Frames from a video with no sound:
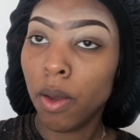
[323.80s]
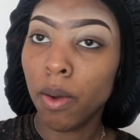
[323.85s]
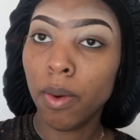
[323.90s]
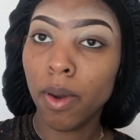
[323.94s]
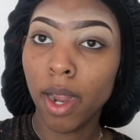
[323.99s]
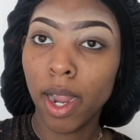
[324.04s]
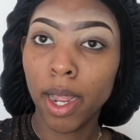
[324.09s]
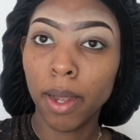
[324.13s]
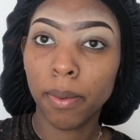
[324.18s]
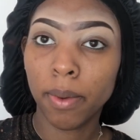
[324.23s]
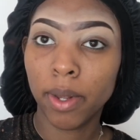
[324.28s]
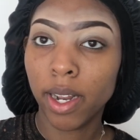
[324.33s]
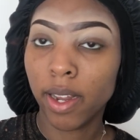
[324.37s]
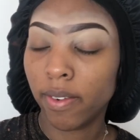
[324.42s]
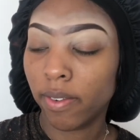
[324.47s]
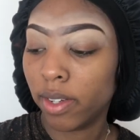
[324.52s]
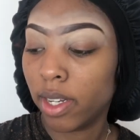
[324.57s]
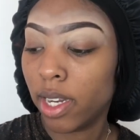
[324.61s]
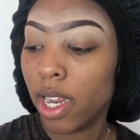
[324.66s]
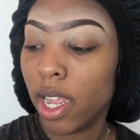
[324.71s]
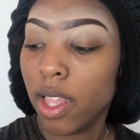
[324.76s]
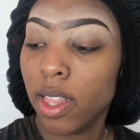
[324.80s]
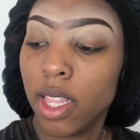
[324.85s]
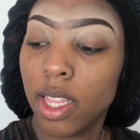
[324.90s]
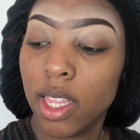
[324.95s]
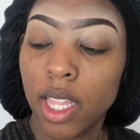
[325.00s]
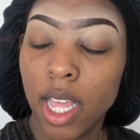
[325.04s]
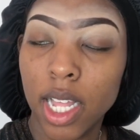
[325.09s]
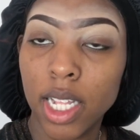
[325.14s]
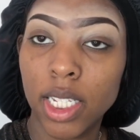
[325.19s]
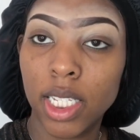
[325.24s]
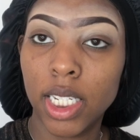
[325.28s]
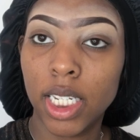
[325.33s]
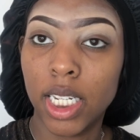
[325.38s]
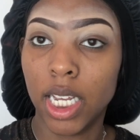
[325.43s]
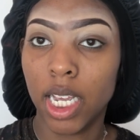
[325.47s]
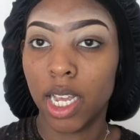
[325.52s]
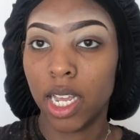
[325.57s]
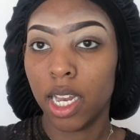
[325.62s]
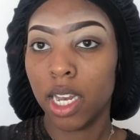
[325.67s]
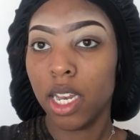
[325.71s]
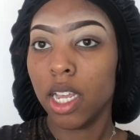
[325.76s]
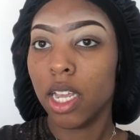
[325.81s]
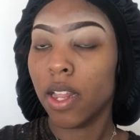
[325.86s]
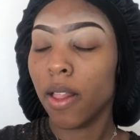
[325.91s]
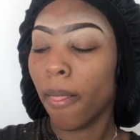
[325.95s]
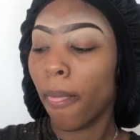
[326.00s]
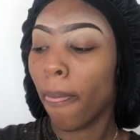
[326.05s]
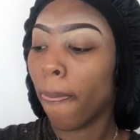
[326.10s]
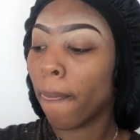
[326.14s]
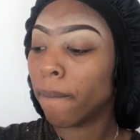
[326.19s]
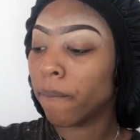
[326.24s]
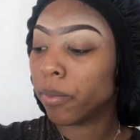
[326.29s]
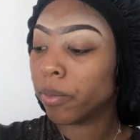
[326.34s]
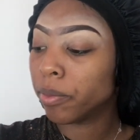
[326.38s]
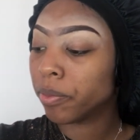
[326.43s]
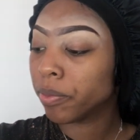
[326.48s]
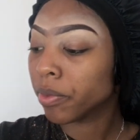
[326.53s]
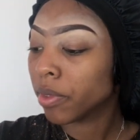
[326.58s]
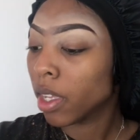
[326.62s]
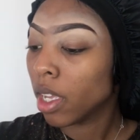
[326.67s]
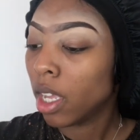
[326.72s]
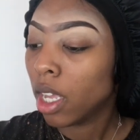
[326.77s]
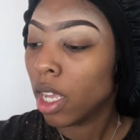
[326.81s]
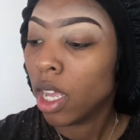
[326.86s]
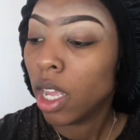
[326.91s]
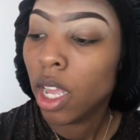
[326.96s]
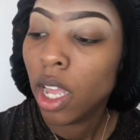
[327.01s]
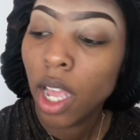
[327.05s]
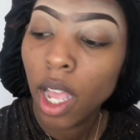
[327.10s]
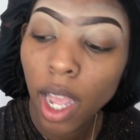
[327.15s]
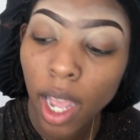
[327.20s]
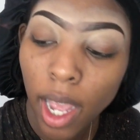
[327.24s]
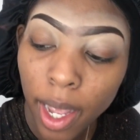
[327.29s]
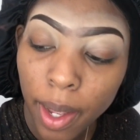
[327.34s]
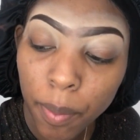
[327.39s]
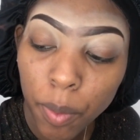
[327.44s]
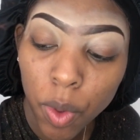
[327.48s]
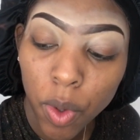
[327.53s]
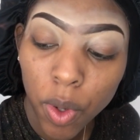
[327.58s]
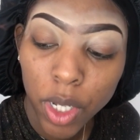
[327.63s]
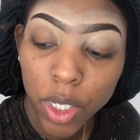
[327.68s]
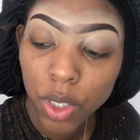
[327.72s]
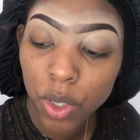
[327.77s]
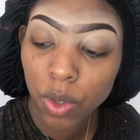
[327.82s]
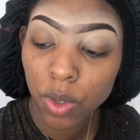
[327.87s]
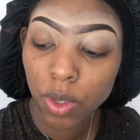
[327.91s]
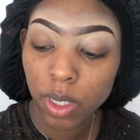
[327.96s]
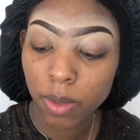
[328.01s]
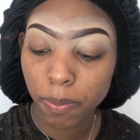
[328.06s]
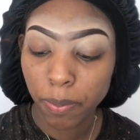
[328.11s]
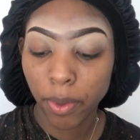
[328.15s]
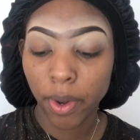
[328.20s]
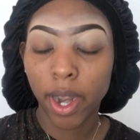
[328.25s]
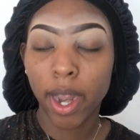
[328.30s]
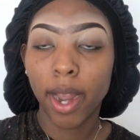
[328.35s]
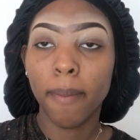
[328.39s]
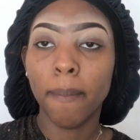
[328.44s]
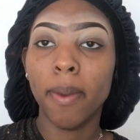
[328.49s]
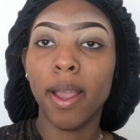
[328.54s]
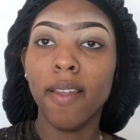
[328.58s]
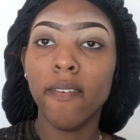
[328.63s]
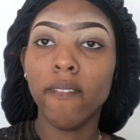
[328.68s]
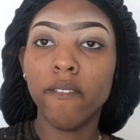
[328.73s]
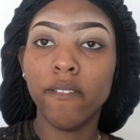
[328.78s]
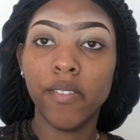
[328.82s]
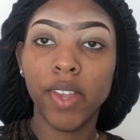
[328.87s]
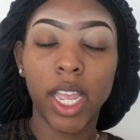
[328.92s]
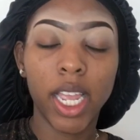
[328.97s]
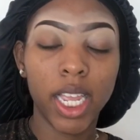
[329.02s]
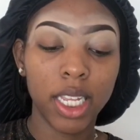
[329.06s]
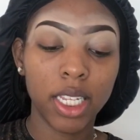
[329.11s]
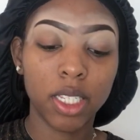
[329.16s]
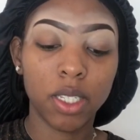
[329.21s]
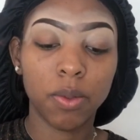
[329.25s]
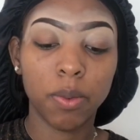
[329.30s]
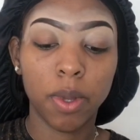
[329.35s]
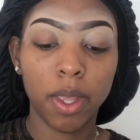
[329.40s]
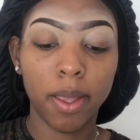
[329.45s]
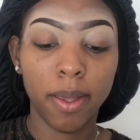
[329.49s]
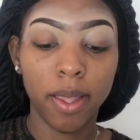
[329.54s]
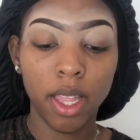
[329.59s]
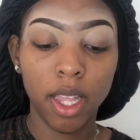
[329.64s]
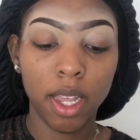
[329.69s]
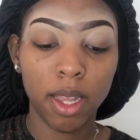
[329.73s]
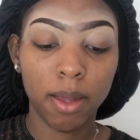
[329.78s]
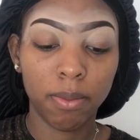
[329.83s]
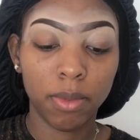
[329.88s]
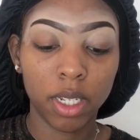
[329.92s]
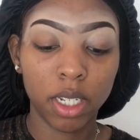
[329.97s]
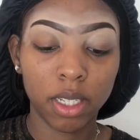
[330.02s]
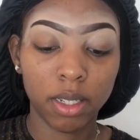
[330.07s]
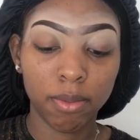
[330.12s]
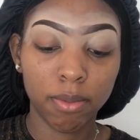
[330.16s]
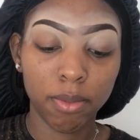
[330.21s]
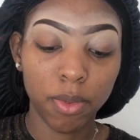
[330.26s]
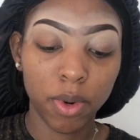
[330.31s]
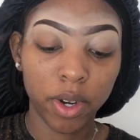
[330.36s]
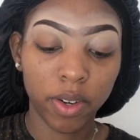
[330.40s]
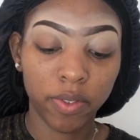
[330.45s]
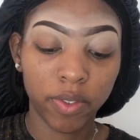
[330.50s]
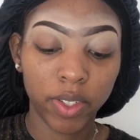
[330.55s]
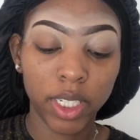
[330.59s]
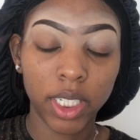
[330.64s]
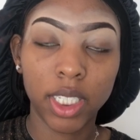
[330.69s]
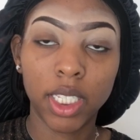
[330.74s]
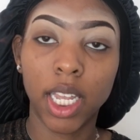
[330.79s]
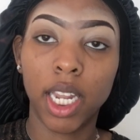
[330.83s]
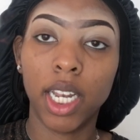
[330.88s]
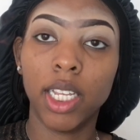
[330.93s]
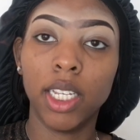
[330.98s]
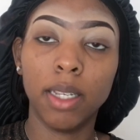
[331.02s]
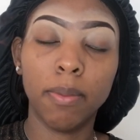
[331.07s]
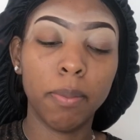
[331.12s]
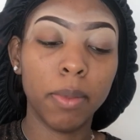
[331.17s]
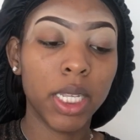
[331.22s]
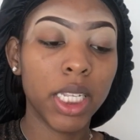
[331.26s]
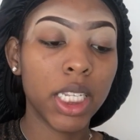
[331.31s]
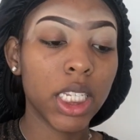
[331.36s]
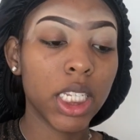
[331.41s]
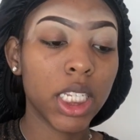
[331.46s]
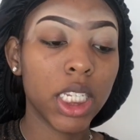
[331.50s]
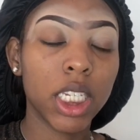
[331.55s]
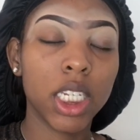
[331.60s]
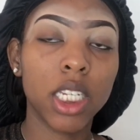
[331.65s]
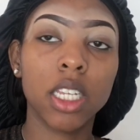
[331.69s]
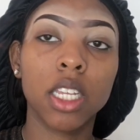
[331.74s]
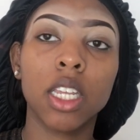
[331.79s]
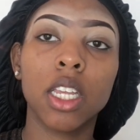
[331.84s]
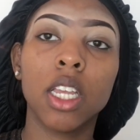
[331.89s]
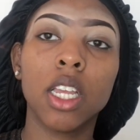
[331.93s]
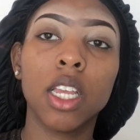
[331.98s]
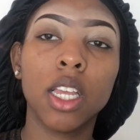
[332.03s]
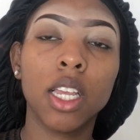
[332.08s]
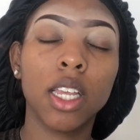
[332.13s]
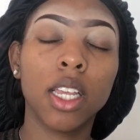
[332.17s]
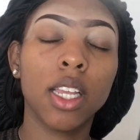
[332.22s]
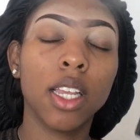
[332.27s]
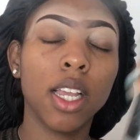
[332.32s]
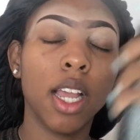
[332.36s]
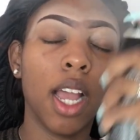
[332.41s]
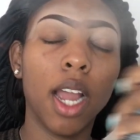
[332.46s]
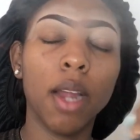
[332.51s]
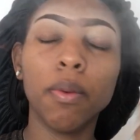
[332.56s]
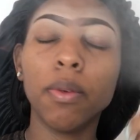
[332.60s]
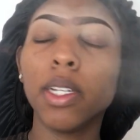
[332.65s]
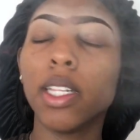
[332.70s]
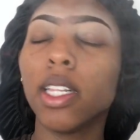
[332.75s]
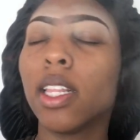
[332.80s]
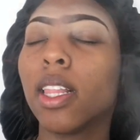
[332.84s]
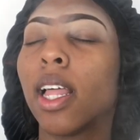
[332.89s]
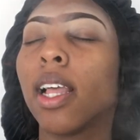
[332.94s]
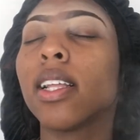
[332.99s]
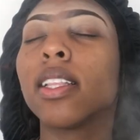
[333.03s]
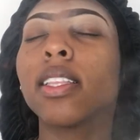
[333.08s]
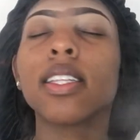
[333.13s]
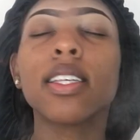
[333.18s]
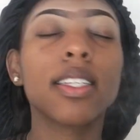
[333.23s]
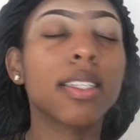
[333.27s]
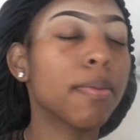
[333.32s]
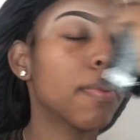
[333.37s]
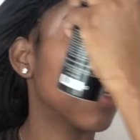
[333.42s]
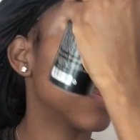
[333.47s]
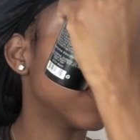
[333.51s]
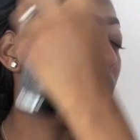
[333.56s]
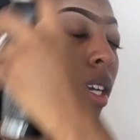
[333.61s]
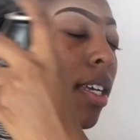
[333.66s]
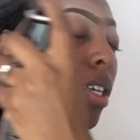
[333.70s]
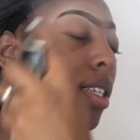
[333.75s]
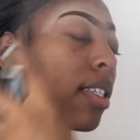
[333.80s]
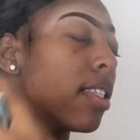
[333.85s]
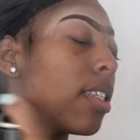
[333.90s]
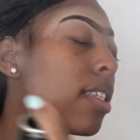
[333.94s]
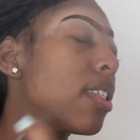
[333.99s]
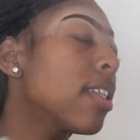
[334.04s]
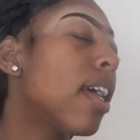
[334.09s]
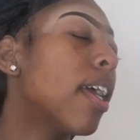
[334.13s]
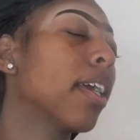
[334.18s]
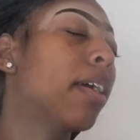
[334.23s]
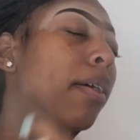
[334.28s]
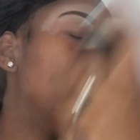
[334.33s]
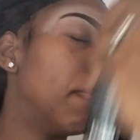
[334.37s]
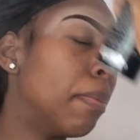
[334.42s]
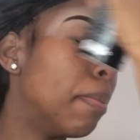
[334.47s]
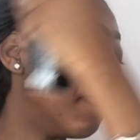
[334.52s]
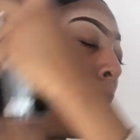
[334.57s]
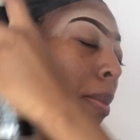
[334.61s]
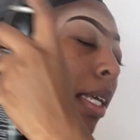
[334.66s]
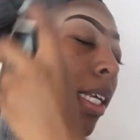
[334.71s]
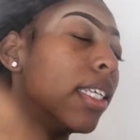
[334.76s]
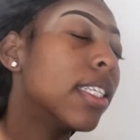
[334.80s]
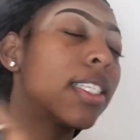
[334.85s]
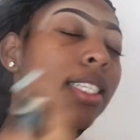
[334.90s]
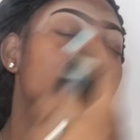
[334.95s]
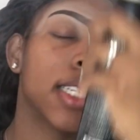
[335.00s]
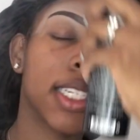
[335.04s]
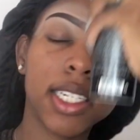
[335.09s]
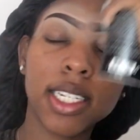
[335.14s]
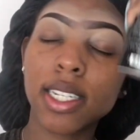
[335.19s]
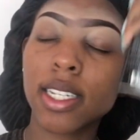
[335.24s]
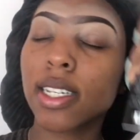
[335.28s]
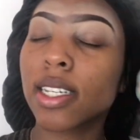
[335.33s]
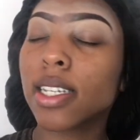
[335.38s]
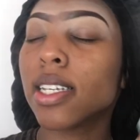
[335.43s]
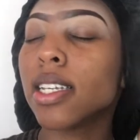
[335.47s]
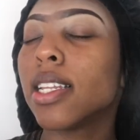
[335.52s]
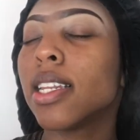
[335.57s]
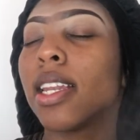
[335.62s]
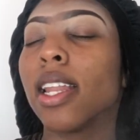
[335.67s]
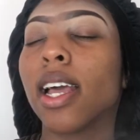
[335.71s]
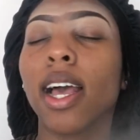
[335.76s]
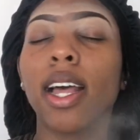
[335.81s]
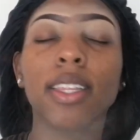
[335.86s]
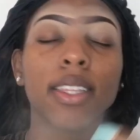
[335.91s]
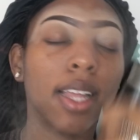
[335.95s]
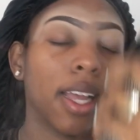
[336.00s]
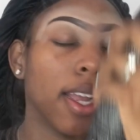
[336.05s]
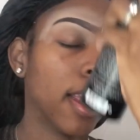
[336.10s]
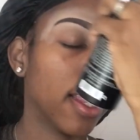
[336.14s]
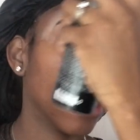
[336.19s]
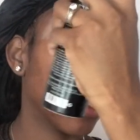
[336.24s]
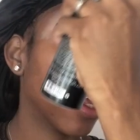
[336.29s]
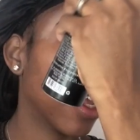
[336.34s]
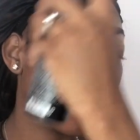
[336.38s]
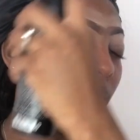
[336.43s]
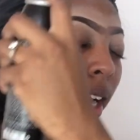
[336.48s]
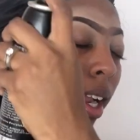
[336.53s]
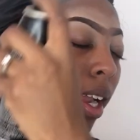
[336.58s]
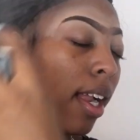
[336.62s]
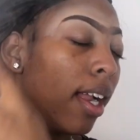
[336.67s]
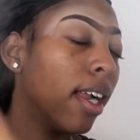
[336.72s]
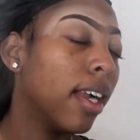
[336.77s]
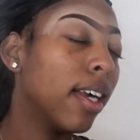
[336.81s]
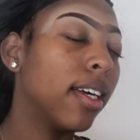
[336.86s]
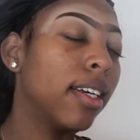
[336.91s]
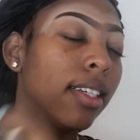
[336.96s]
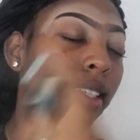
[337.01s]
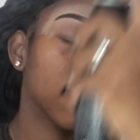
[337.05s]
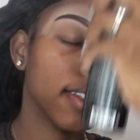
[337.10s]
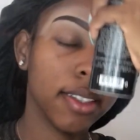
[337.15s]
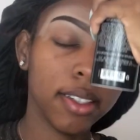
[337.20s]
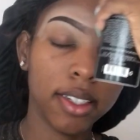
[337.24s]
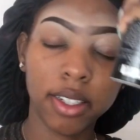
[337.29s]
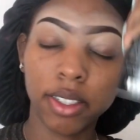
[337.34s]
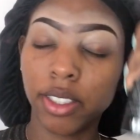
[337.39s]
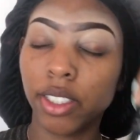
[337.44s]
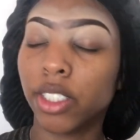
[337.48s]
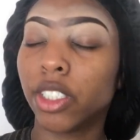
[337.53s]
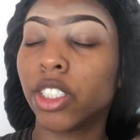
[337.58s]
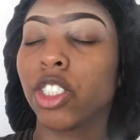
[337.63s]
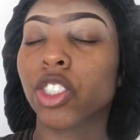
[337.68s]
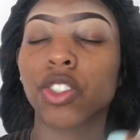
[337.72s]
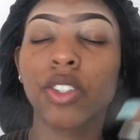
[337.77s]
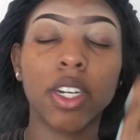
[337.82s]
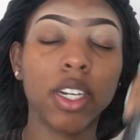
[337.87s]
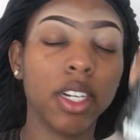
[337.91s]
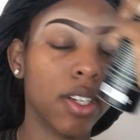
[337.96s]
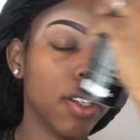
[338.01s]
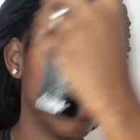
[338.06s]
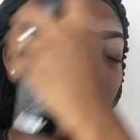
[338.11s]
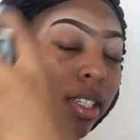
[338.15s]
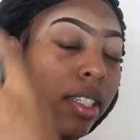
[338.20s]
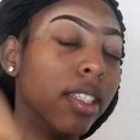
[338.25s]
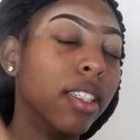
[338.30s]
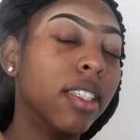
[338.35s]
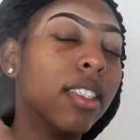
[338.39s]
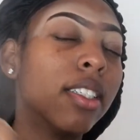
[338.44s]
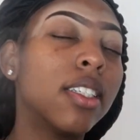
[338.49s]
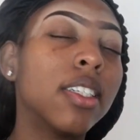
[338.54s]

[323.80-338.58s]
so. Alright, whatever. Now that that's done, I'm going to spray my face with this Morphe setting mist. I really like this because it's like a mist and not like, you know, just straight on